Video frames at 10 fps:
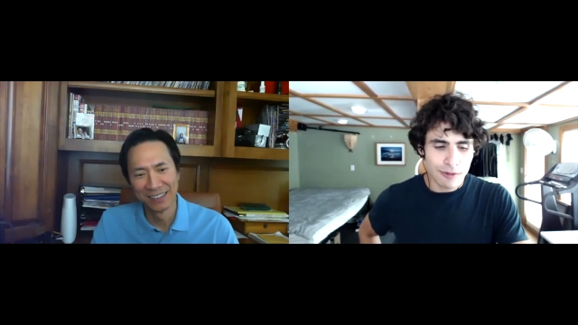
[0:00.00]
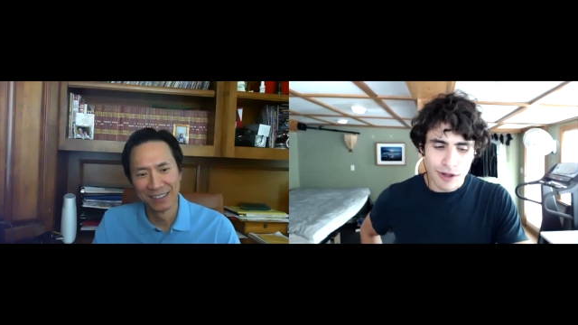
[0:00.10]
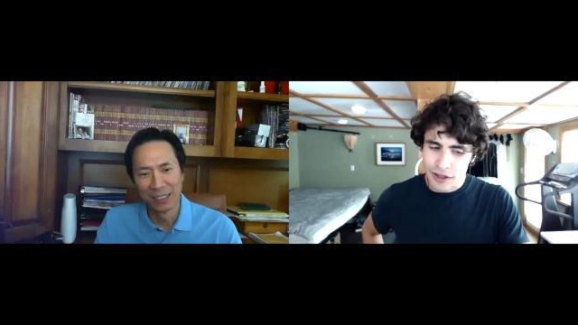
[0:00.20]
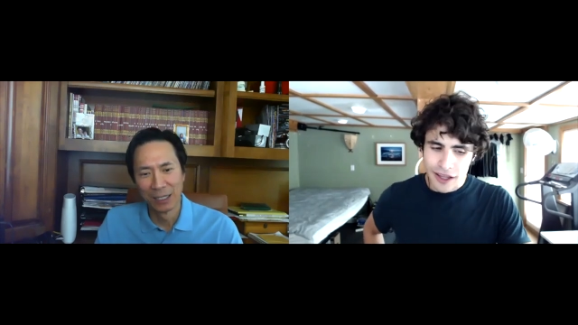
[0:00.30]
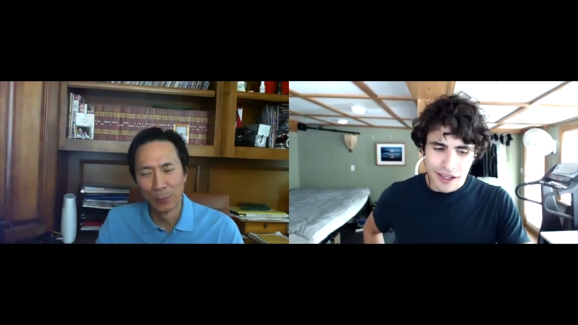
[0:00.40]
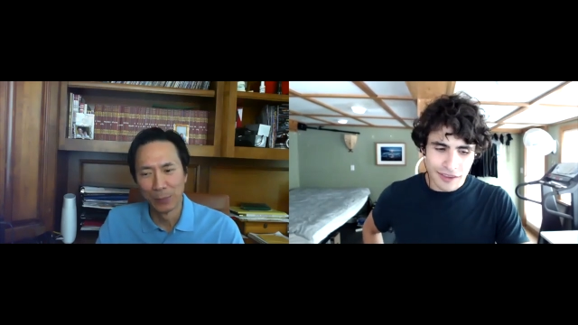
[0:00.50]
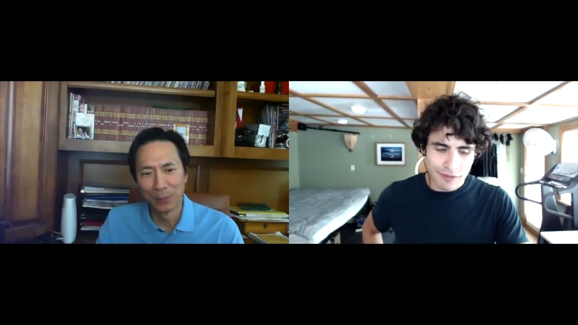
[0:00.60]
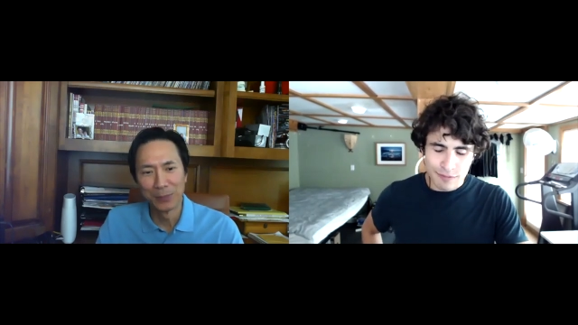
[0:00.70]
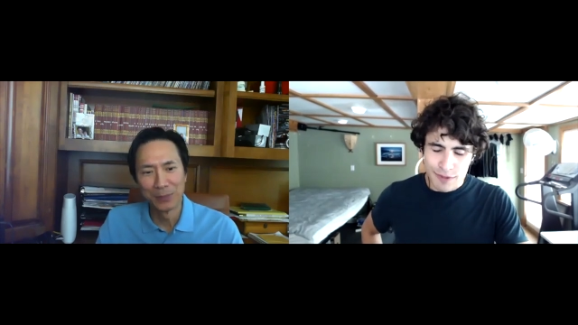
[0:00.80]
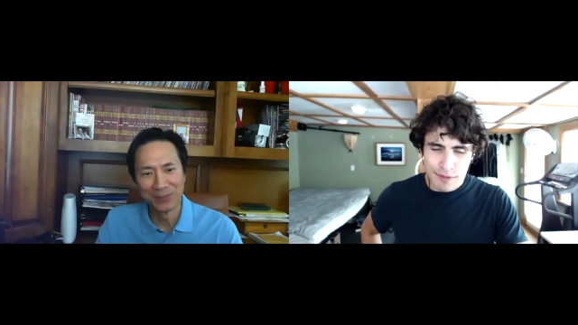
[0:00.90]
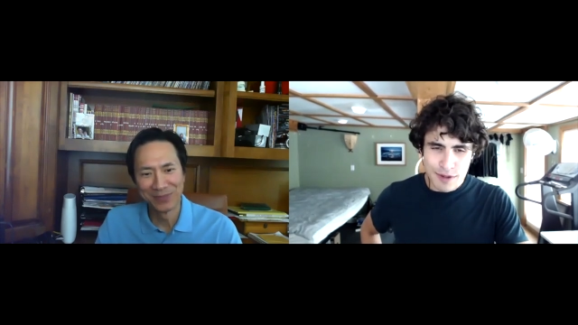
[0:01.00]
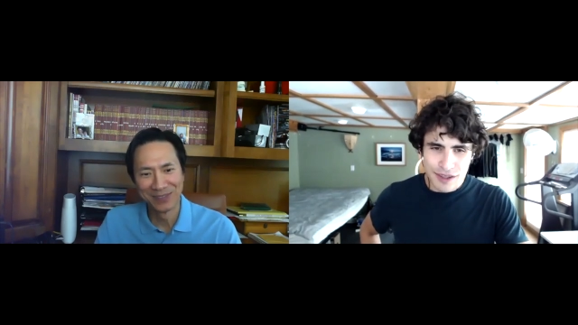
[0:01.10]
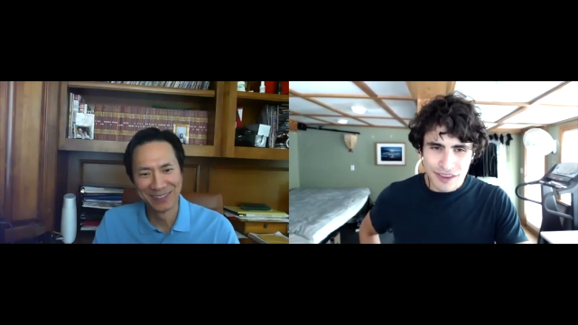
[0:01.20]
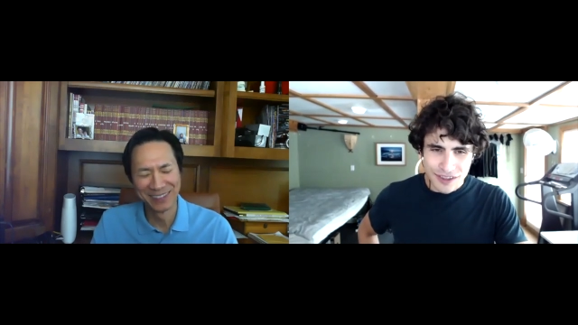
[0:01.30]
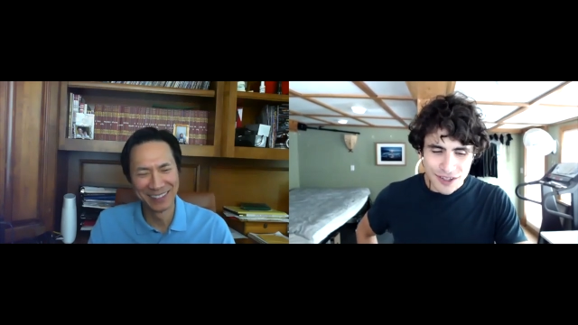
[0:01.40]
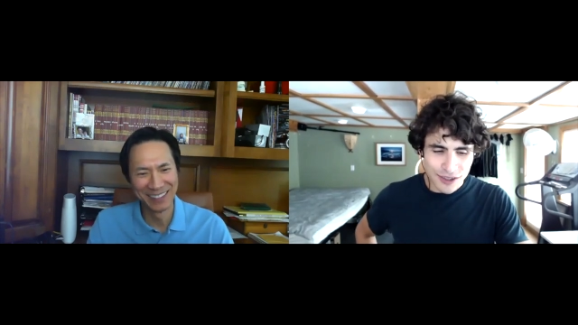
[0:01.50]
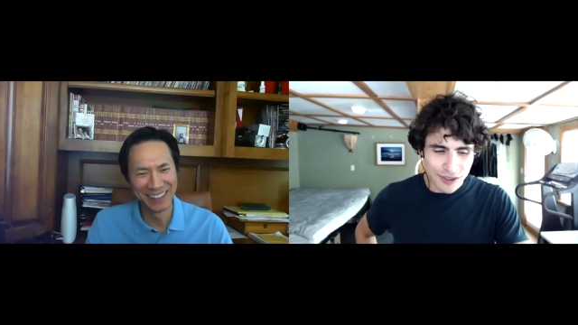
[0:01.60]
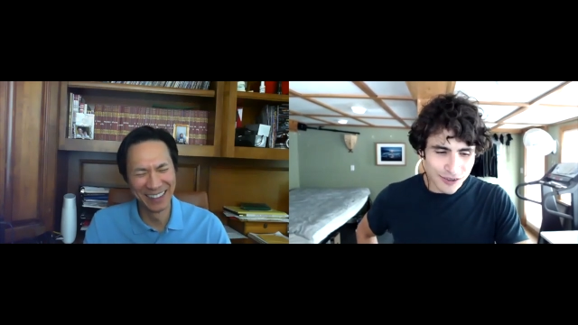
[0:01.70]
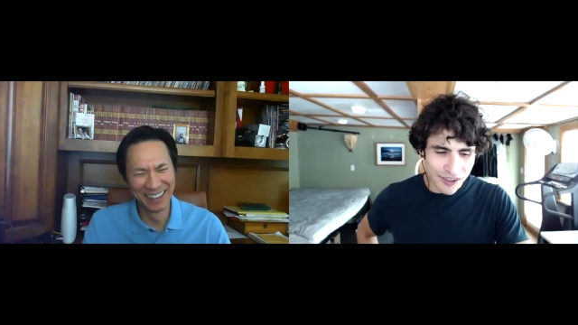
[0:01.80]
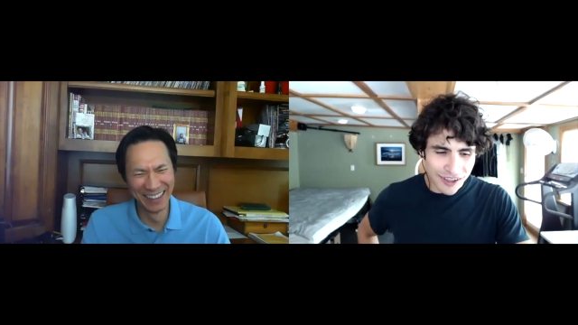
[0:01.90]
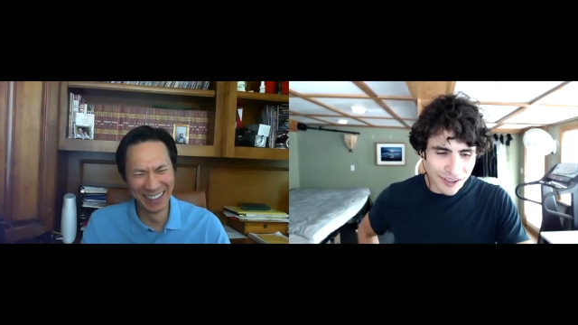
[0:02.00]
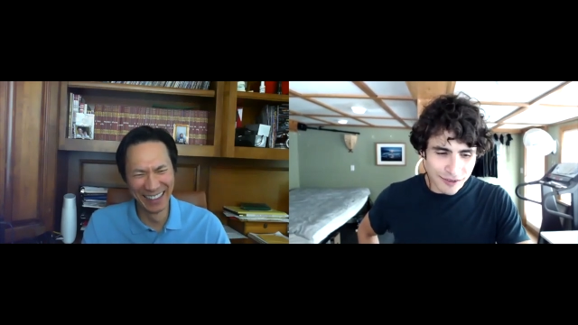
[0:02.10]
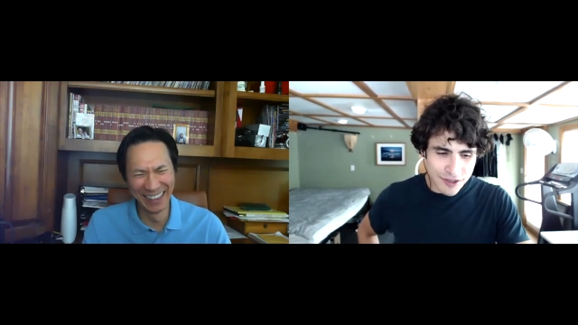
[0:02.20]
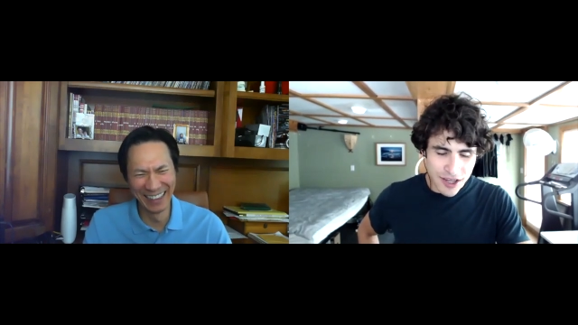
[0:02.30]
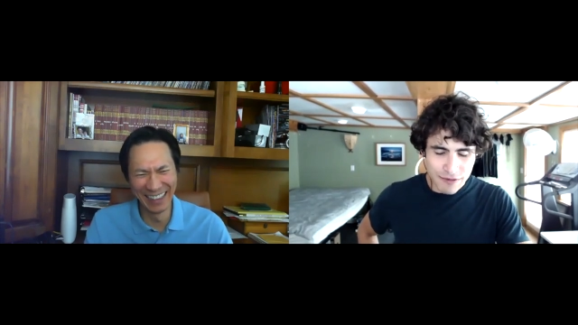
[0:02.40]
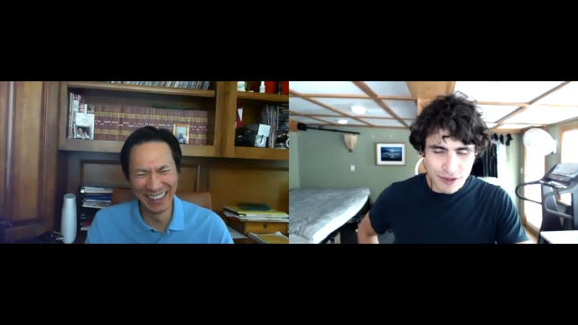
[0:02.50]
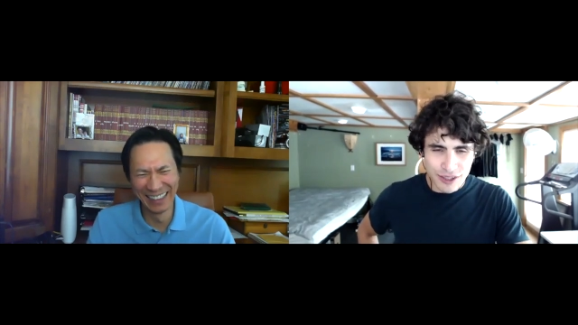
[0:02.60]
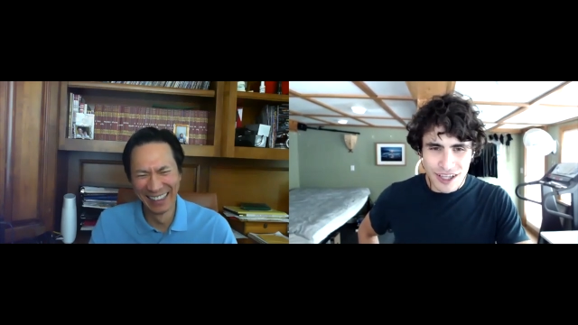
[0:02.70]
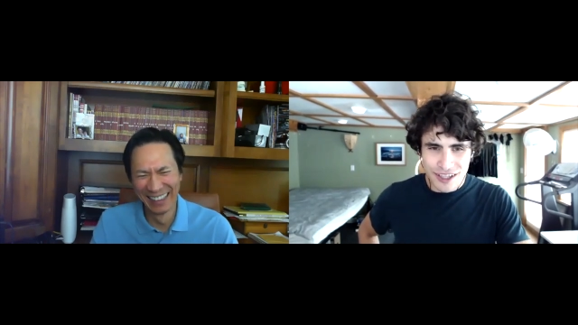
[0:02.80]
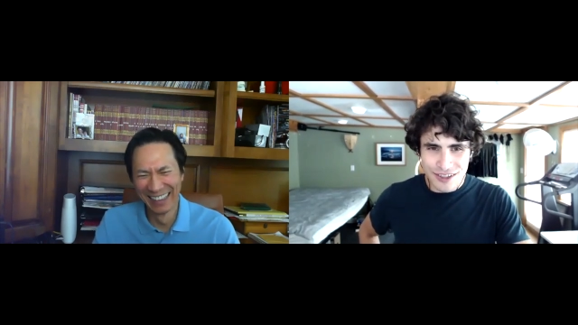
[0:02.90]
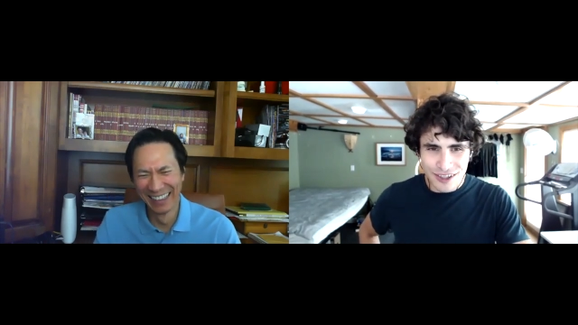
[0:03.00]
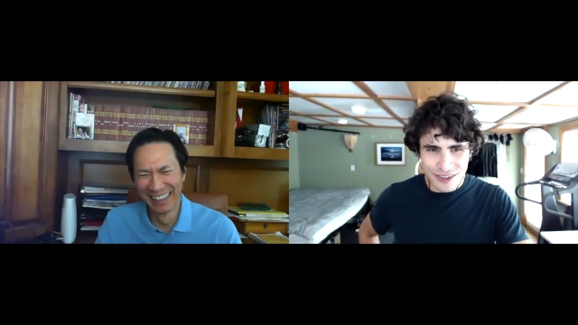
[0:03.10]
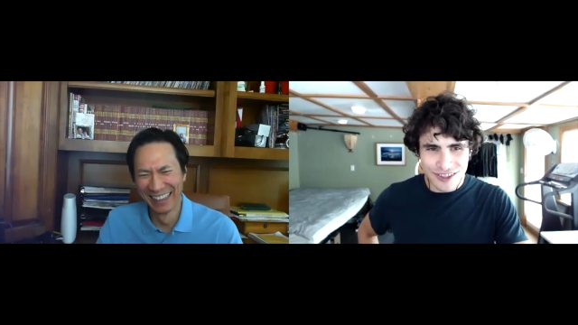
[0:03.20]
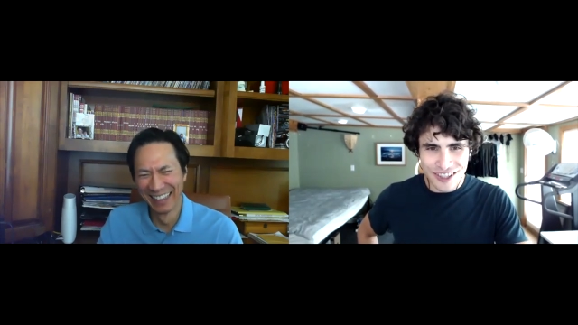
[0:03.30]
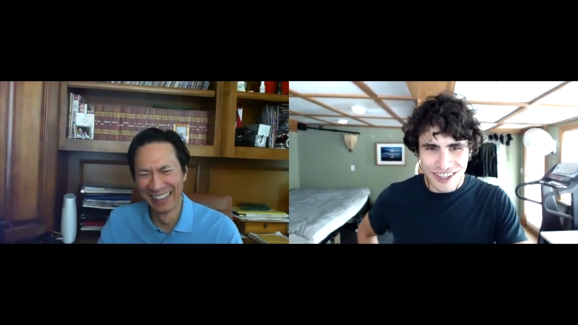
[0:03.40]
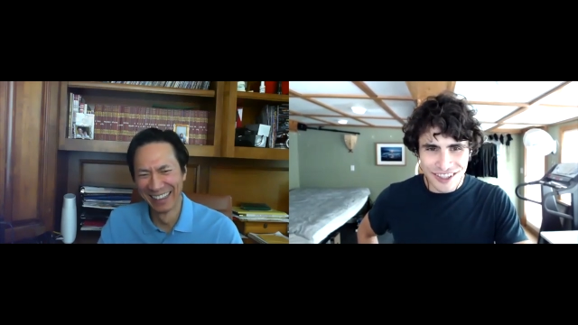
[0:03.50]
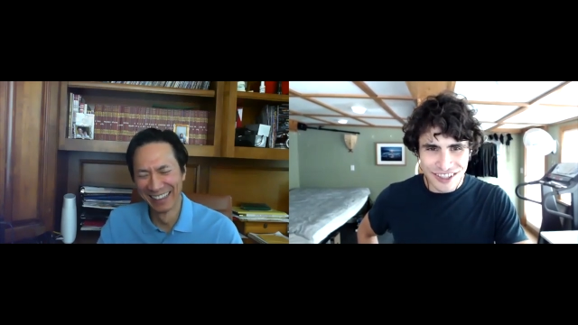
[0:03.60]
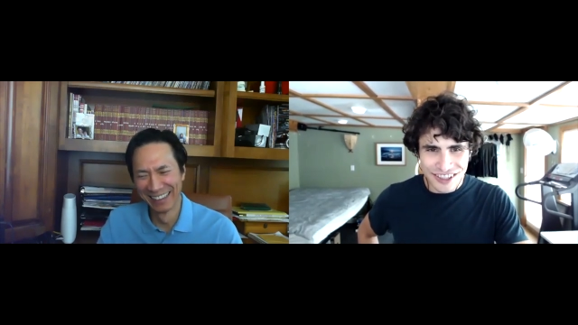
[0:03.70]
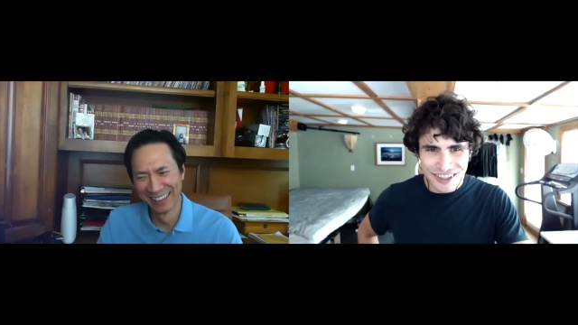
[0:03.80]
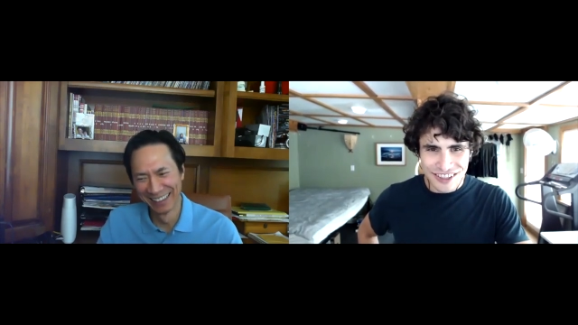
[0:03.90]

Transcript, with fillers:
Speaker 1: Well, hey, maybe you'll uh, save the day, Doctor Ting.